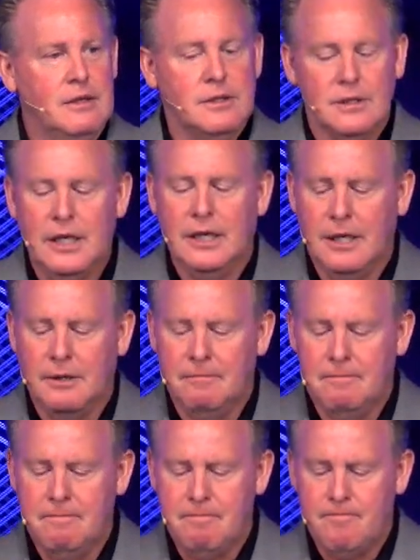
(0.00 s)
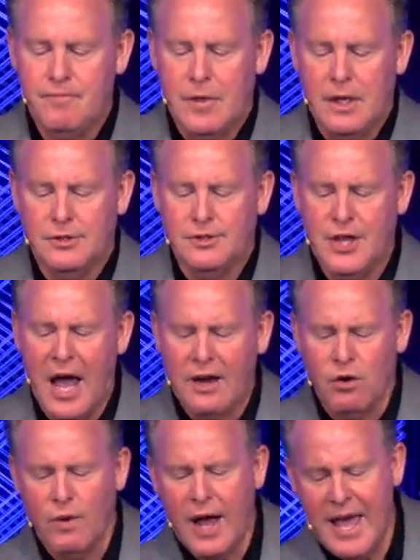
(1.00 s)
Leading.
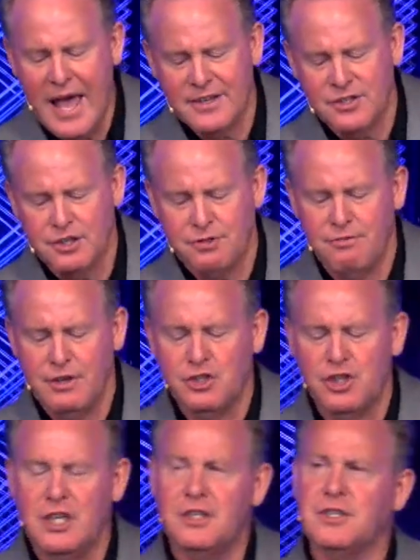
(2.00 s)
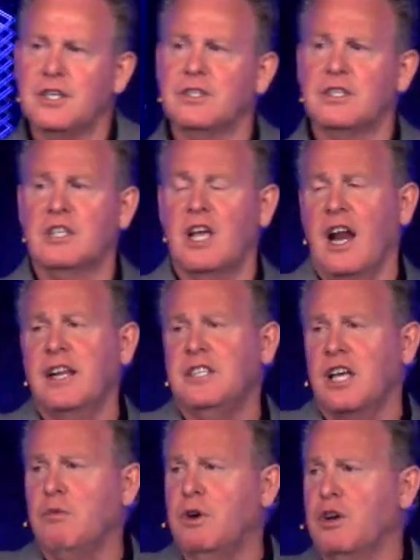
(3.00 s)
Zechariah has this vision. He says, can I
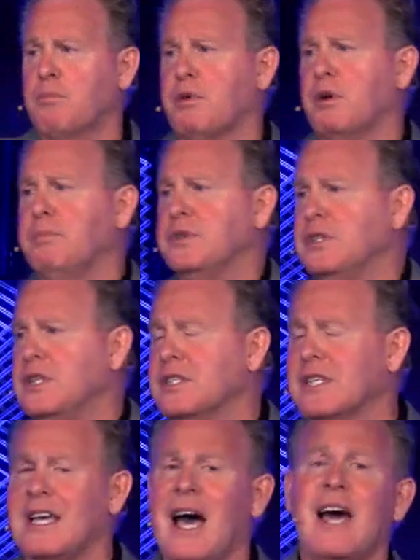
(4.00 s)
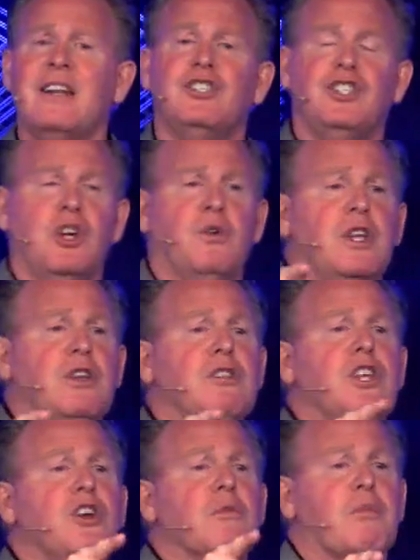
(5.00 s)
tell you what your purpose is? God is showing you
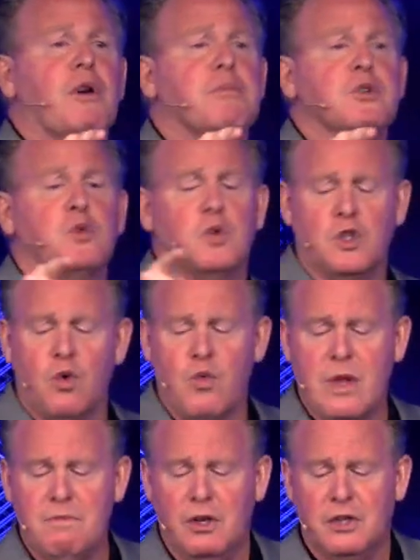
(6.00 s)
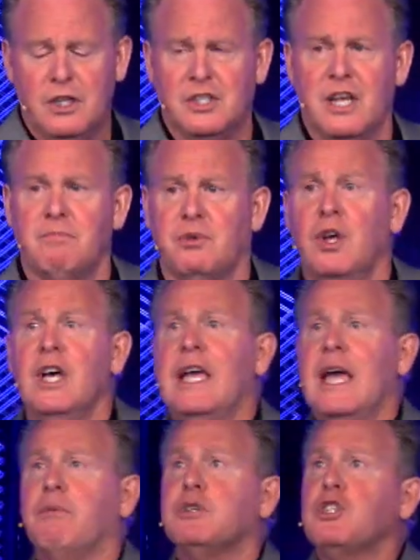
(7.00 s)
that your purpose was to rebuild the temple.
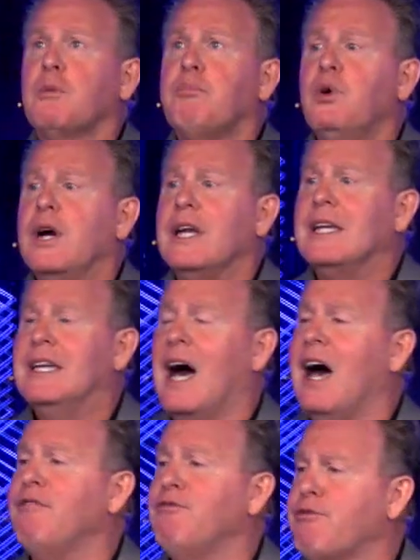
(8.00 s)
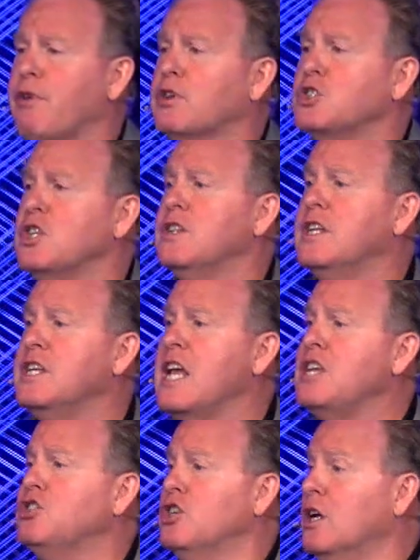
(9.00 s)
It was to put God first in the
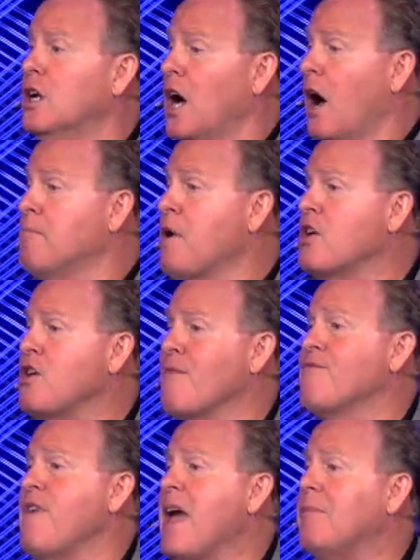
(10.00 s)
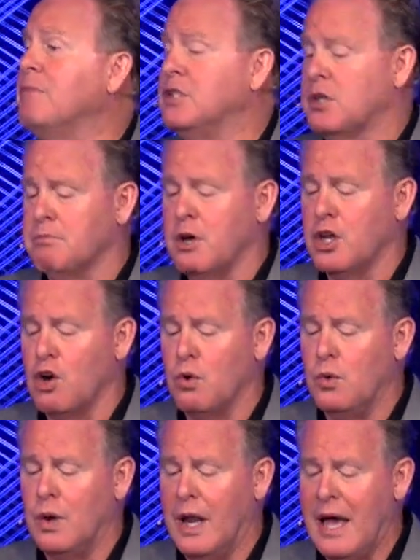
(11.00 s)
nation, among your families, among your
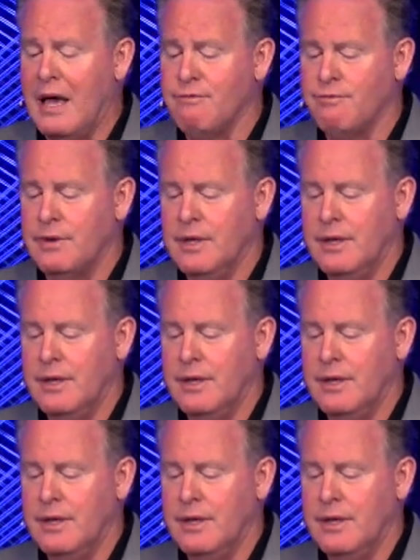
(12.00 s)
own life.